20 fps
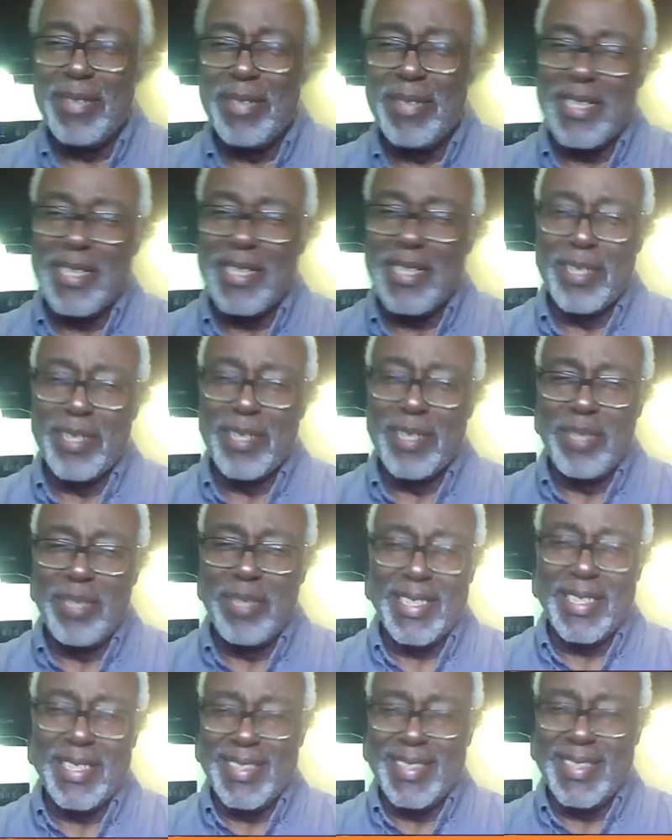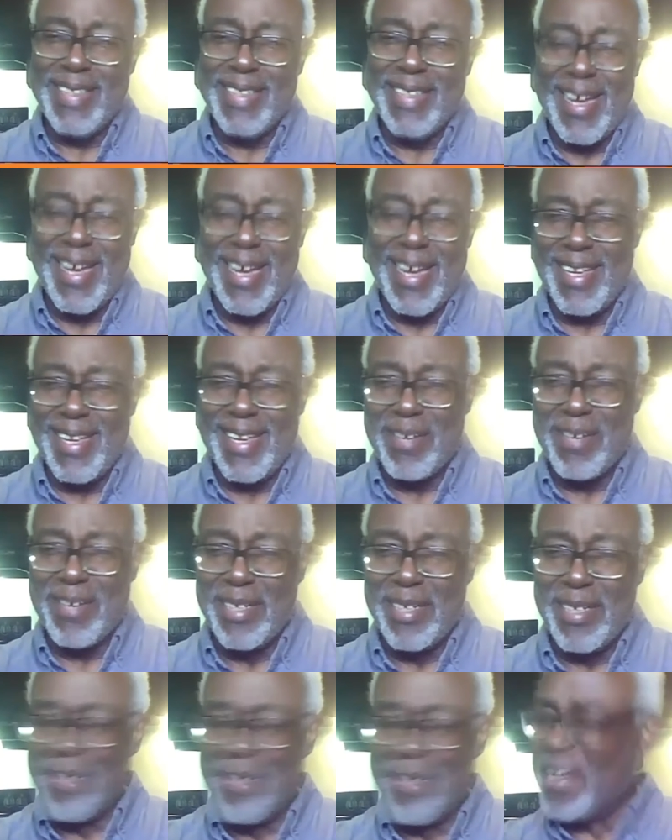taking a brick and hitting this guy in the head with
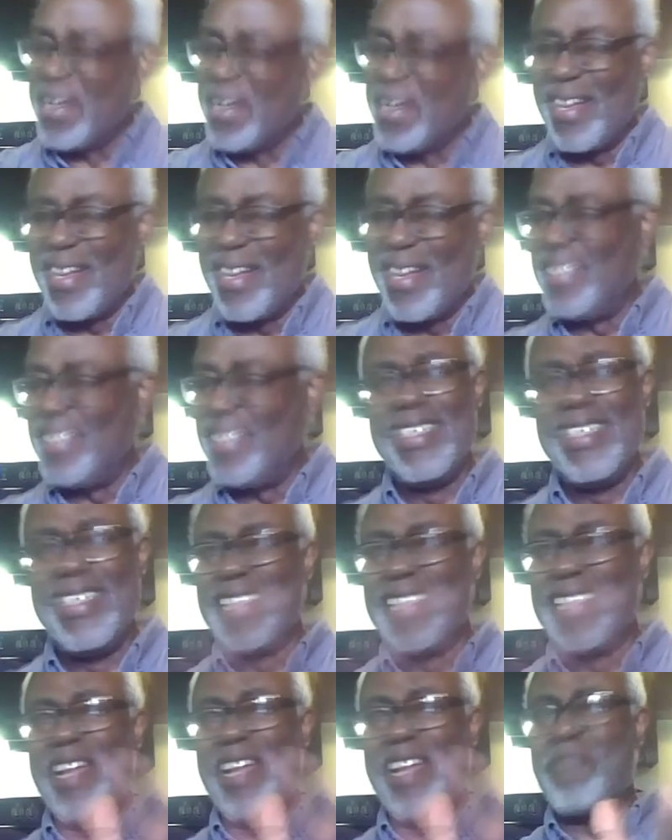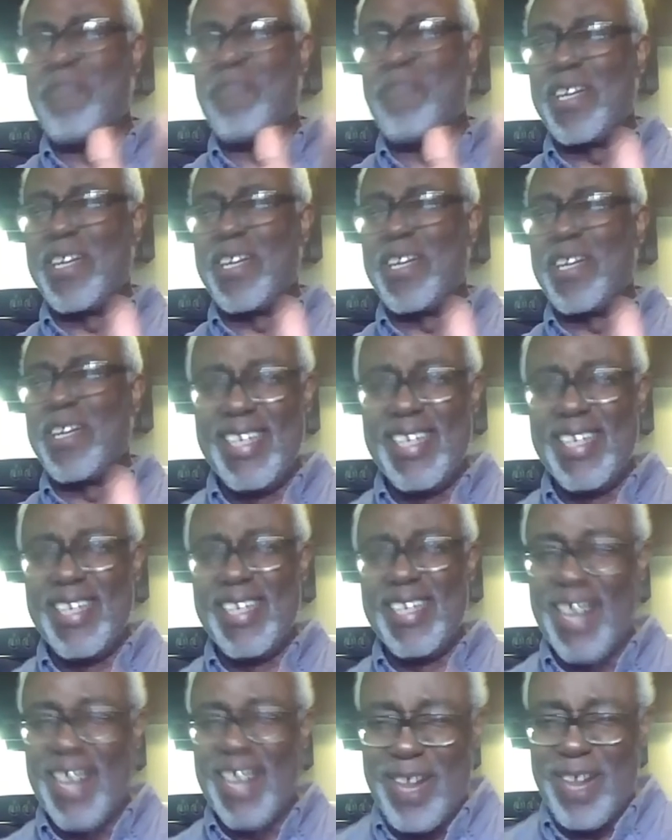him. That ain't funny.
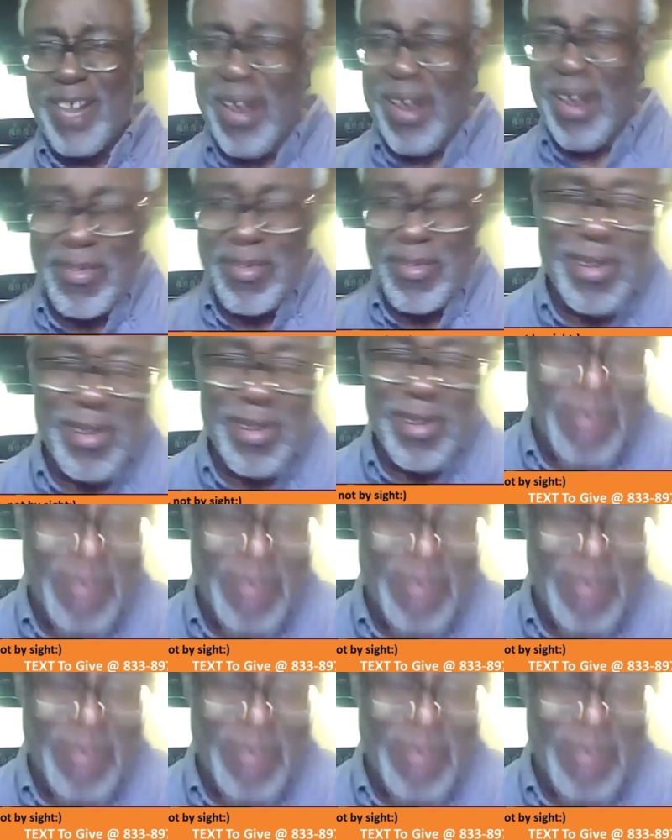Well, what would